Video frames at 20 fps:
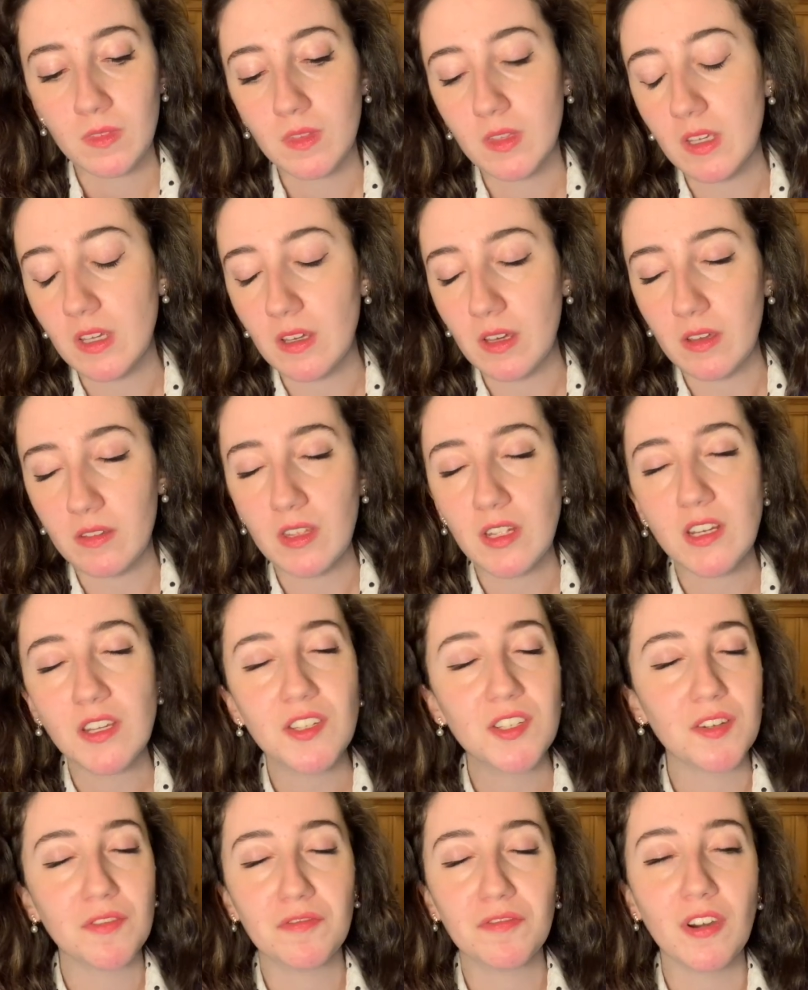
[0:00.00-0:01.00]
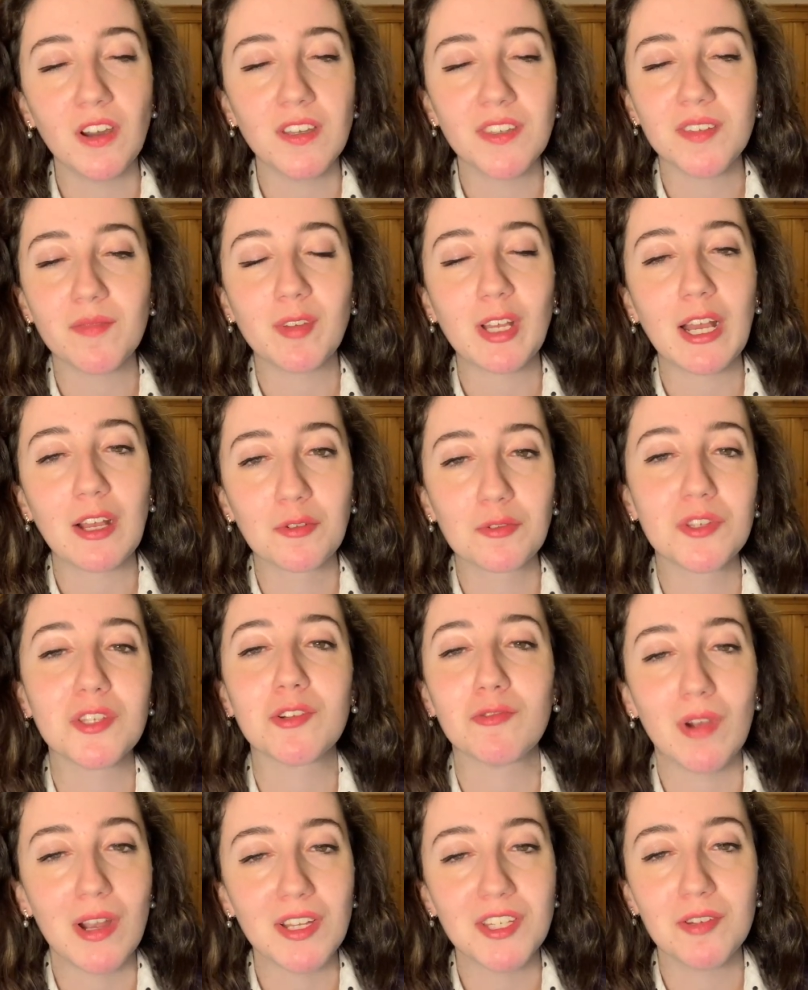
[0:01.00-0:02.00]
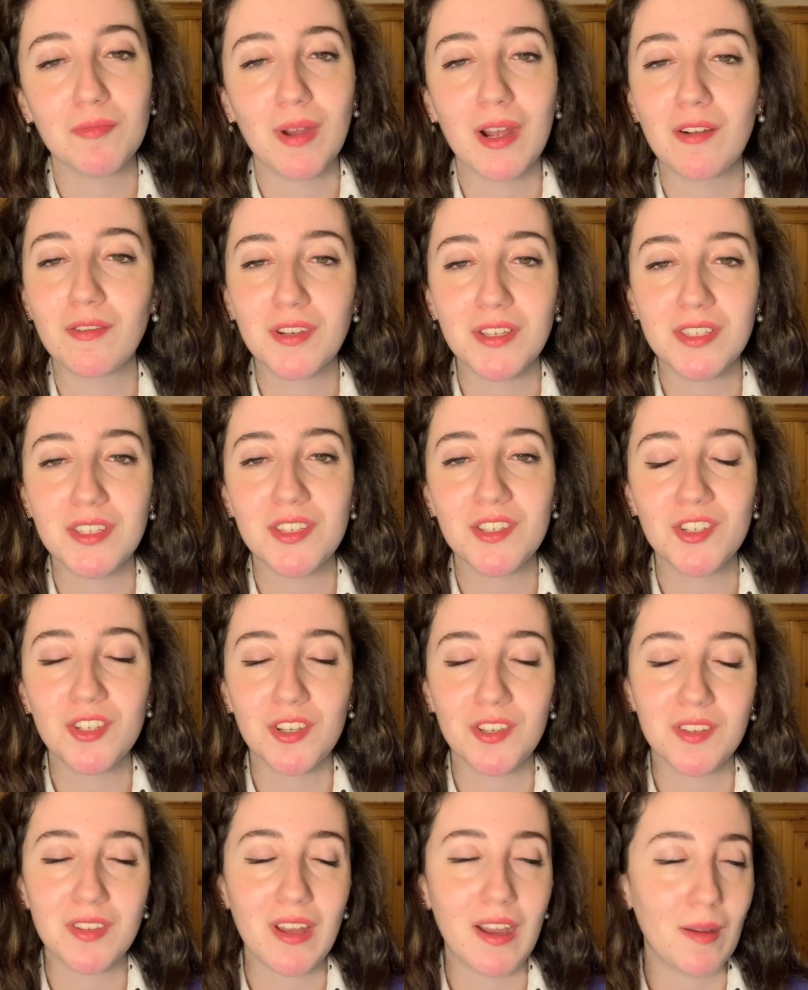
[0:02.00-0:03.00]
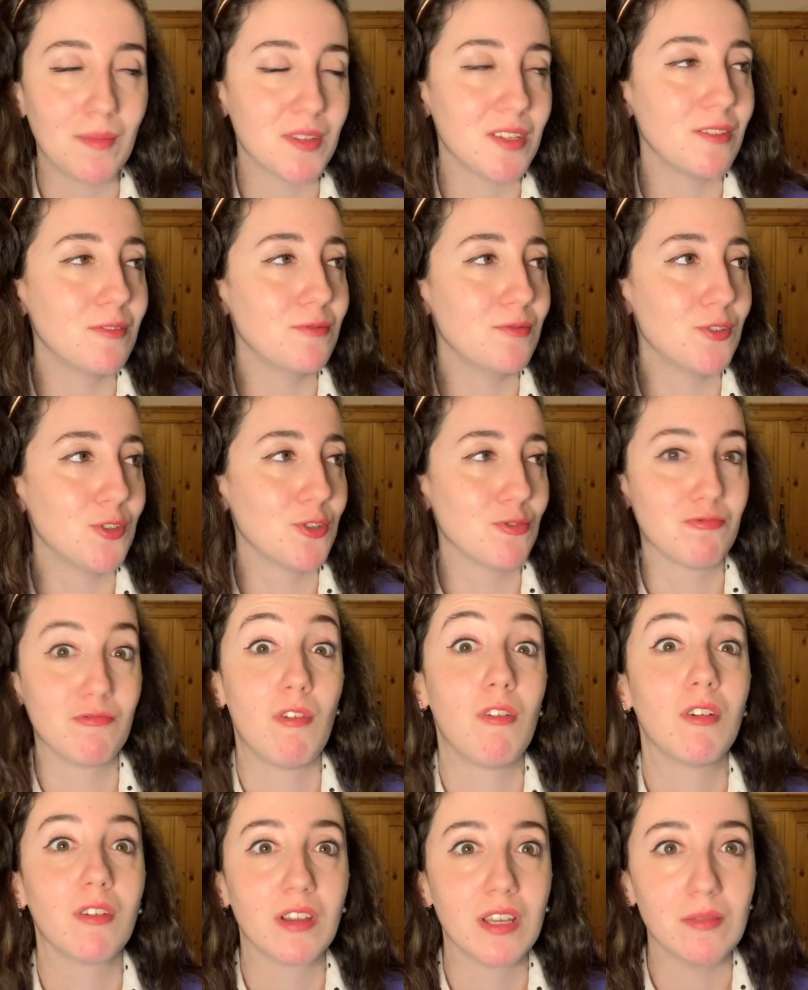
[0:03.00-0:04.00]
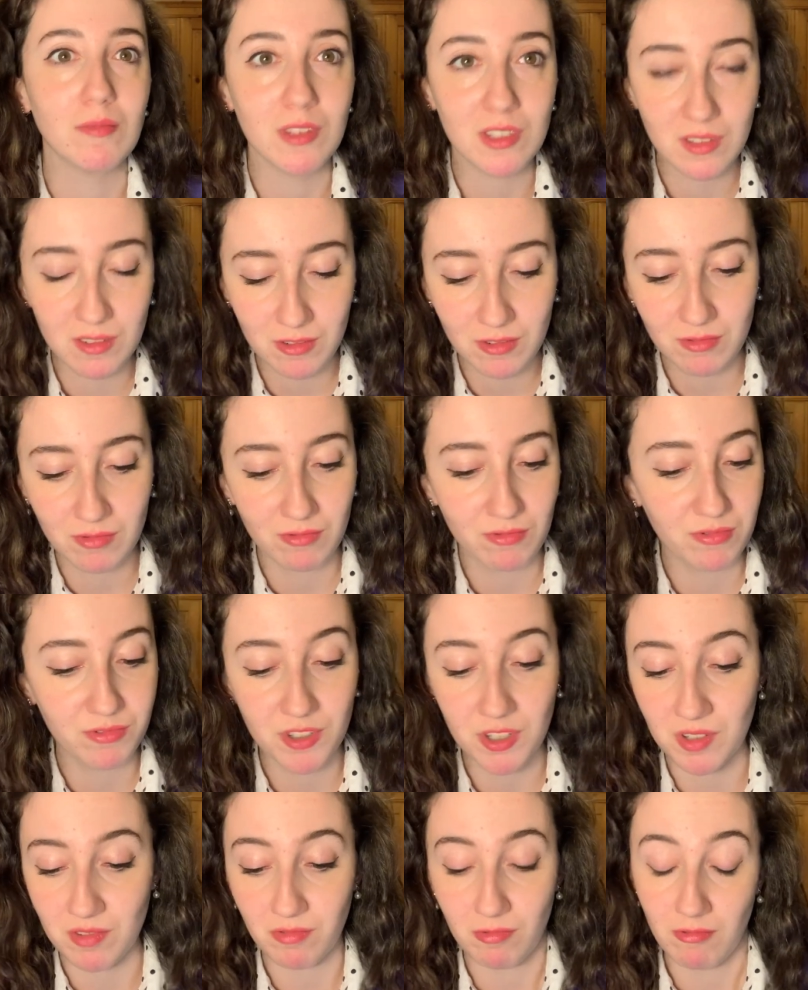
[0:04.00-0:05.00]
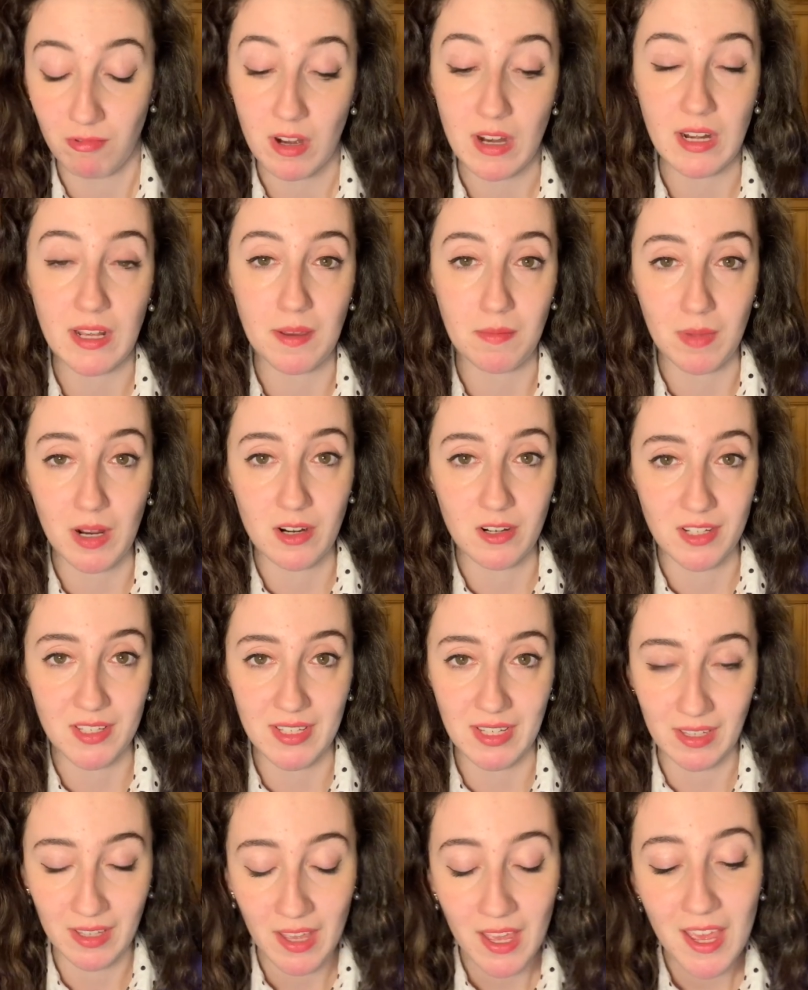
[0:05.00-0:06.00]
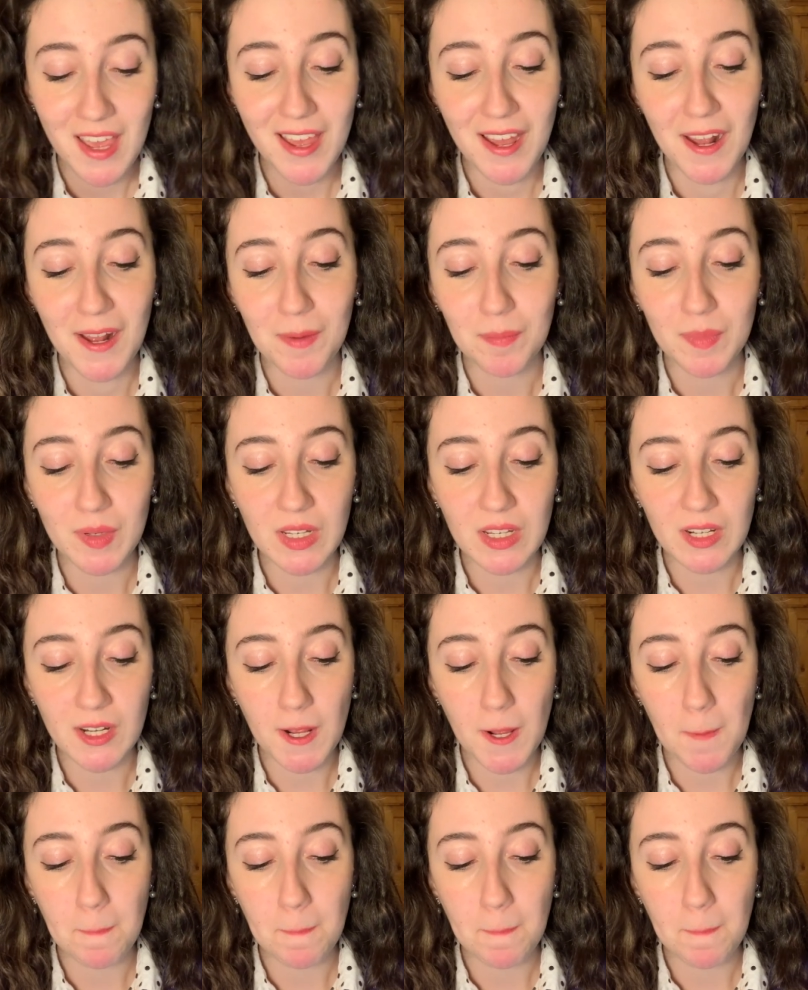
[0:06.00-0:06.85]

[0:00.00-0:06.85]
yeah, they need to find something else to write about because it's just absolute drive. It's just really embarrassing. But